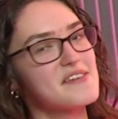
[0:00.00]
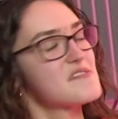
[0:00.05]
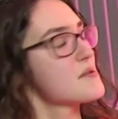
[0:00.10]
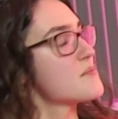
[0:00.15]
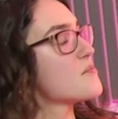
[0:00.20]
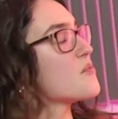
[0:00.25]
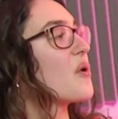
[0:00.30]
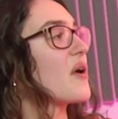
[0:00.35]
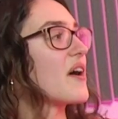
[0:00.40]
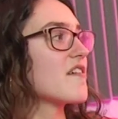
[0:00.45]

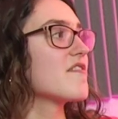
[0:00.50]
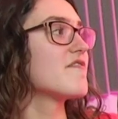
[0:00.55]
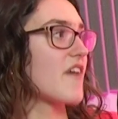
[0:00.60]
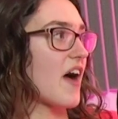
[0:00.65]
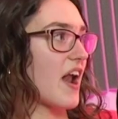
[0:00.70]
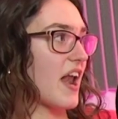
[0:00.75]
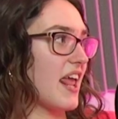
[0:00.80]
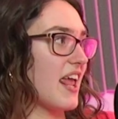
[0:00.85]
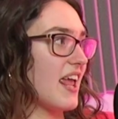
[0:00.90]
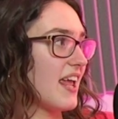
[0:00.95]
even more
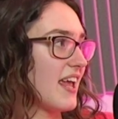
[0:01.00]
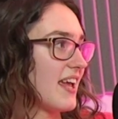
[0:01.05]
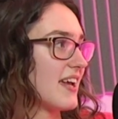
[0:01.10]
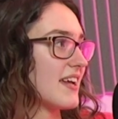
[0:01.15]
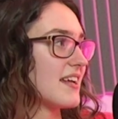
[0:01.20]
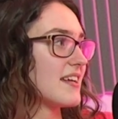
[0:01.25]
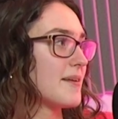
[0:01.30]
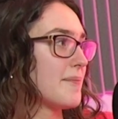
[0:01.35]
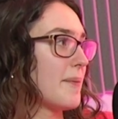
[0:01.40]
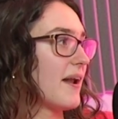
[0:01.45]
funny,
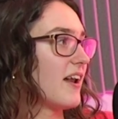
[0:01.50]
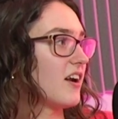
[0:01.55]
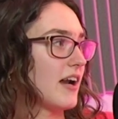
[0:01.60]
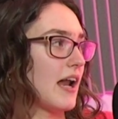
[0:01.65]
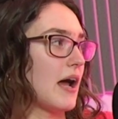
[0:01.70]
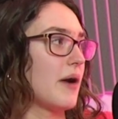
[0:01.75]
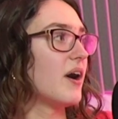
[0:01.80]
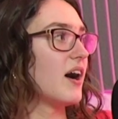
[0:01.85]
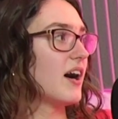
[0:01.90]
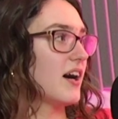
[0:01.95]
depending on
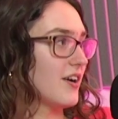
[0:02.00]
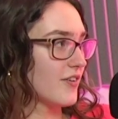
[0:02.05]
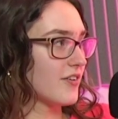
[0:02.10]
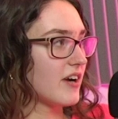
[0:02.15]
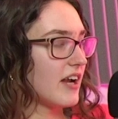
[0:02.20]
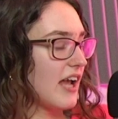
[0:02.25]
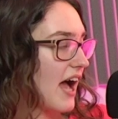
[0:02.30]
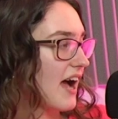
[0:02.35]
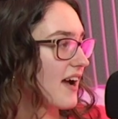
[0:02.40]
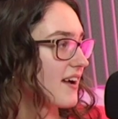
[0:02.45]
how Hunter
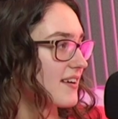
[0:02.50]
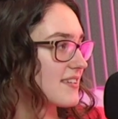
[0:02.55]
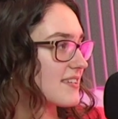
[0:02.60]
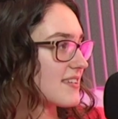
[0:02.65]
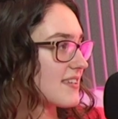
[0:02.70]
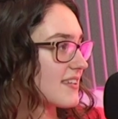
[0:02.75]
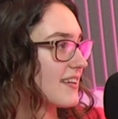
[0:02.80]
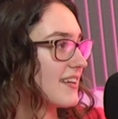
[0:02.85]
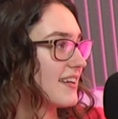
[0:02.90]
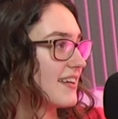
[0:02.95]

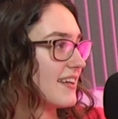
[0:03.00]
reacts.